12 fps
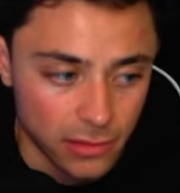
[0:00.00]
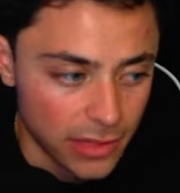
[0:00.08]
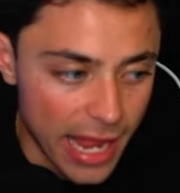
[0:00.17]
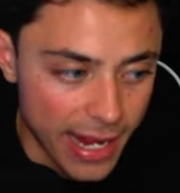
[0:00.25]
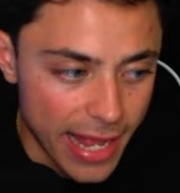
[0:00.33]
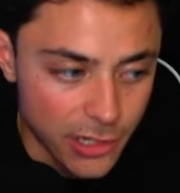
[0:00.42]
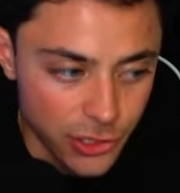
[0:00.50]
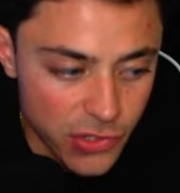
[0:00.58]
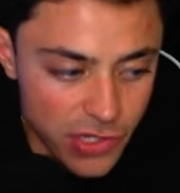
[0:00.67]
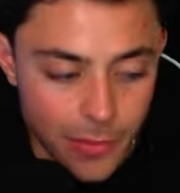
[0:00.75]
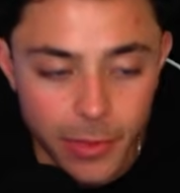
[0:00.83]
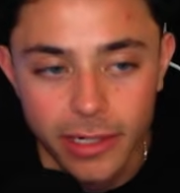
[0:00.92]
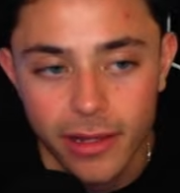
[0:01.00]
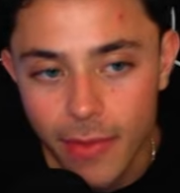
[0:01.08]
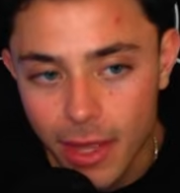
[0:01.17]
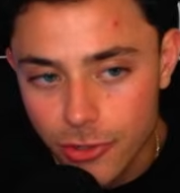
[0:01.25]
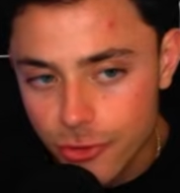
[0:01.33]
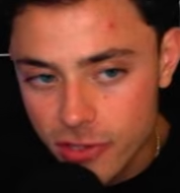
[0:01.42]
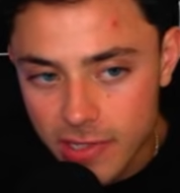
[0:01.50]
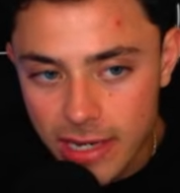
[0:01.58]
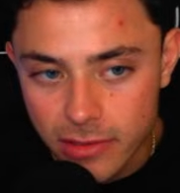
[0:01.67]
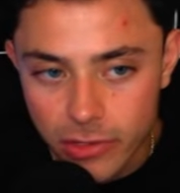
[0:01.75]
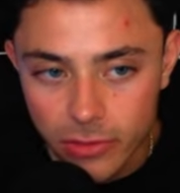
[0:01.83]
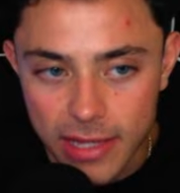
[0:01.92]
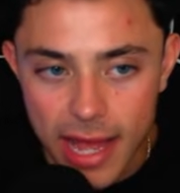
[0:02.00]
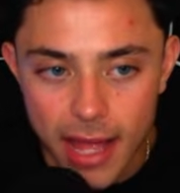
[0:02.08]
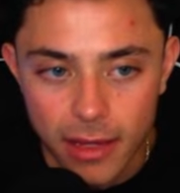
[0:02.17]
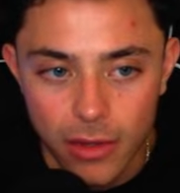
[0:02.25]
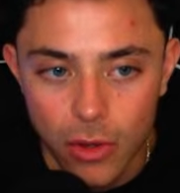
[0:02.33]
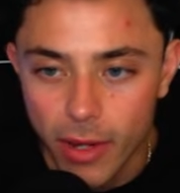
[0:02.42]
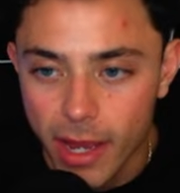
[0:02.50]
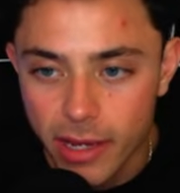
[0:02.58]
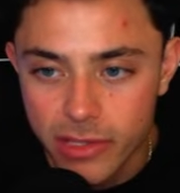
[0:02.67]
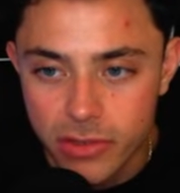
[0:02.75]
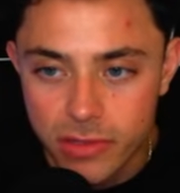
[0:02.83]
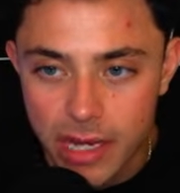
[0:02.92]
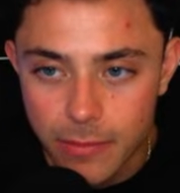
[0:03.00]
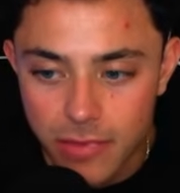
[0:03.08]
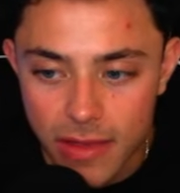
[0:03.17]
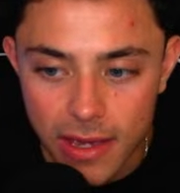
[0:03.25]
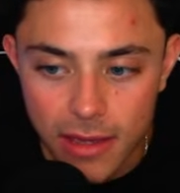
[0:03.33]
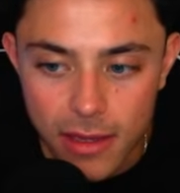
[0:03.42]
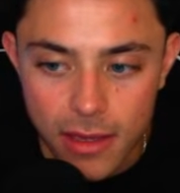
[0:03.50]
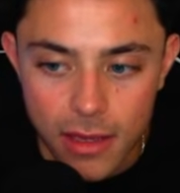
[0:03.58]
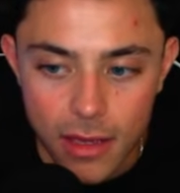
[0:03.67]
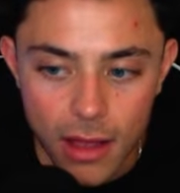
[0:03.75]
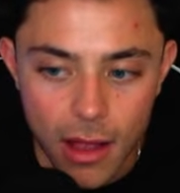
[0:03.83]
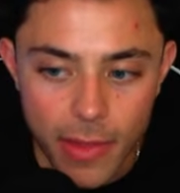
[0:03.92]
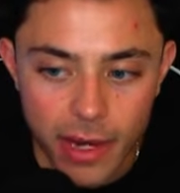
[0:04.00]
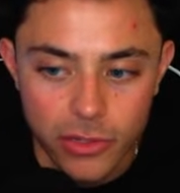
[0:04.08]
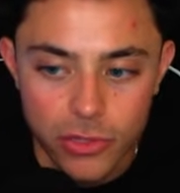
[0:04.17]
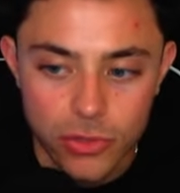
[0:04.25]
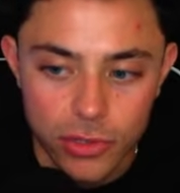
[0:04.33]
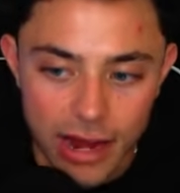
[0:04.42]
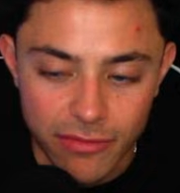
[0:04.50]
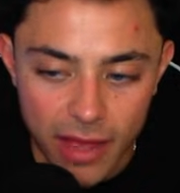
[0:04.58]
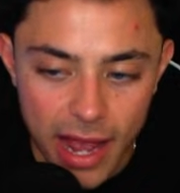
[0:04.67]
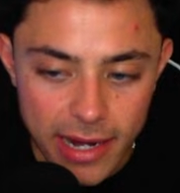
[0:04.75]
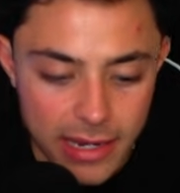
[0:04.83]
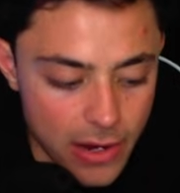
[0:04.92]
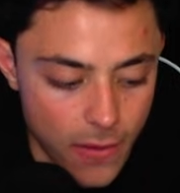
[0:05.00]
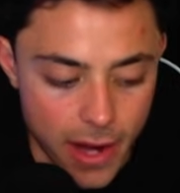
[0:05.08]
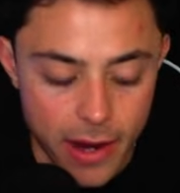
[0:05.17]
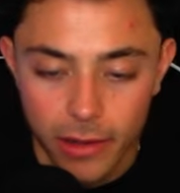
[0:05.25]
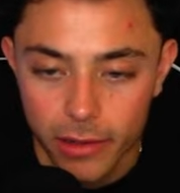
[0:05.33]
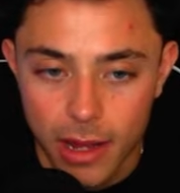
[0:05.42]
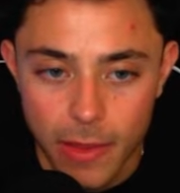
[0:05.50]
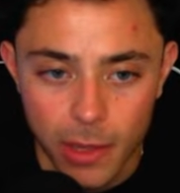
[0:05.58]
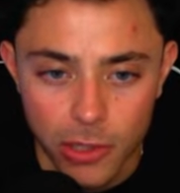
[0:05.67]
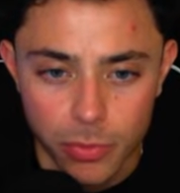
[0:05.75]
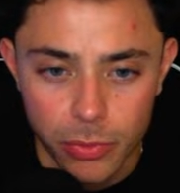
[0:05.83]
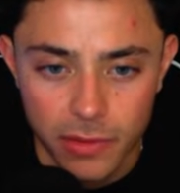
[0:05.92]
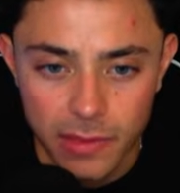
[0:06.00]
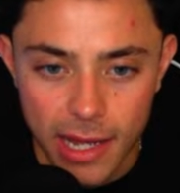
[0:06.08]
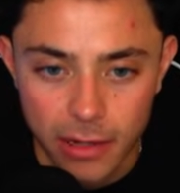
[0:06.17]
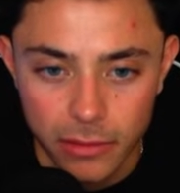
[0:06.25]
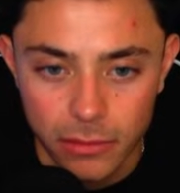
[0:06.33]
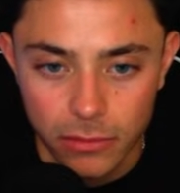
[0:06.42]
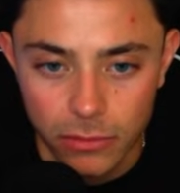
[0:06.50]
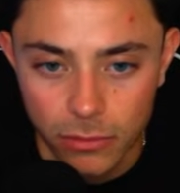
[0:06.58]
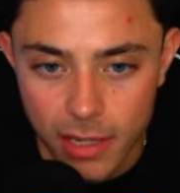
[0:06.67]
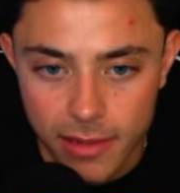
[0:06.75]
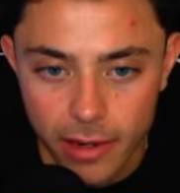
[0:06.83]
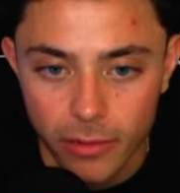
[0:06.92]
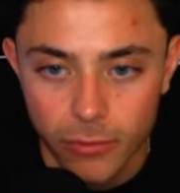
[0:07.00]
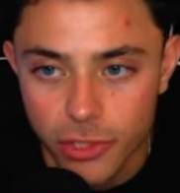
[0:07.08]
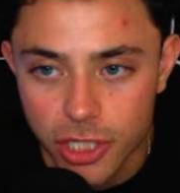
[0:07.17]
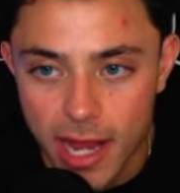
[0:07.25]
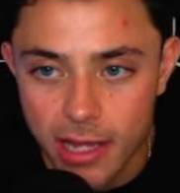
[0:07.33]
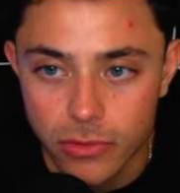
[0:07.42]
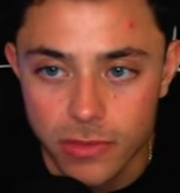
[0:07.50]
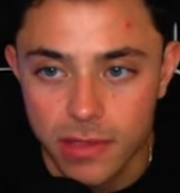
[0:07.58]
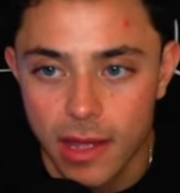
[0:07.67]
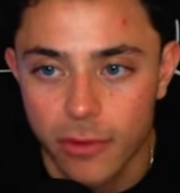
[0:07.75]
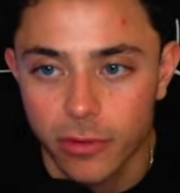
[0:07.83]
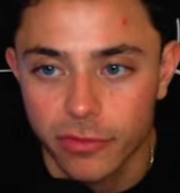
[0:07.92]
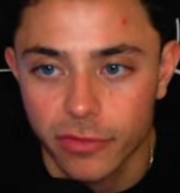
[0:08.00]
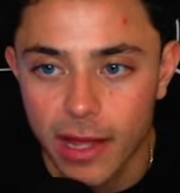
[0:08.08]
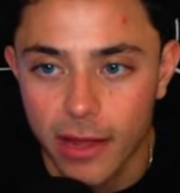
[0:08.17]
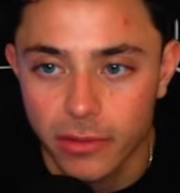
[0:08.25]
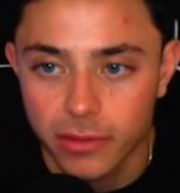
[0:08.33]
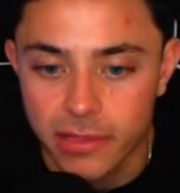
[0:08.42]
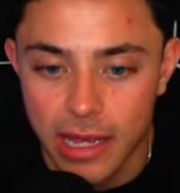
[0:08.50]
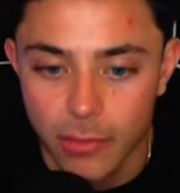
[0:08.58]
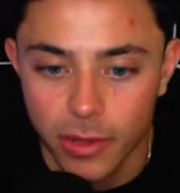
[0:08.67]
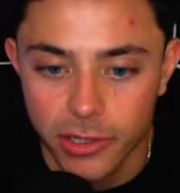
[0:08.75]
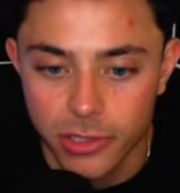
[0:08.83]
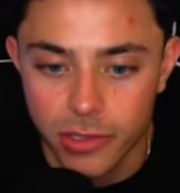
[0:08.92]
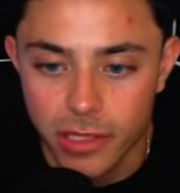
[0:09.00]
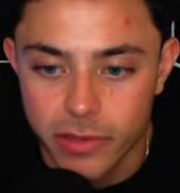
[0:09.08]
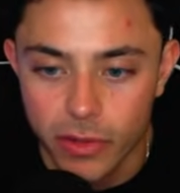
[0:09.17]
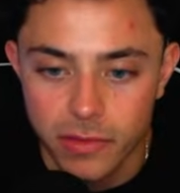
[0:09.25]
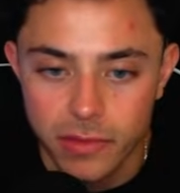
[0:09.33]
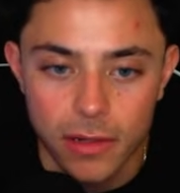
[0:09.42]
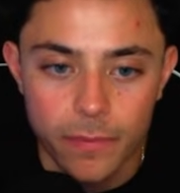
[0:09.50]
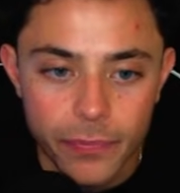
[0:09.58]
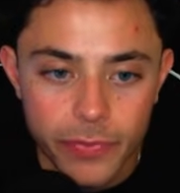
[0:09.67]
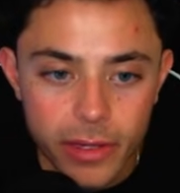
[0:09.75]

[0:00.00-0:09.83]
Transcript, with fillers: That catches someone. And then you just insert that. Okay, so same thing. And then you'd grab the ID right here. And then you put that right there, which I used that one for that one example, actually. So it's good.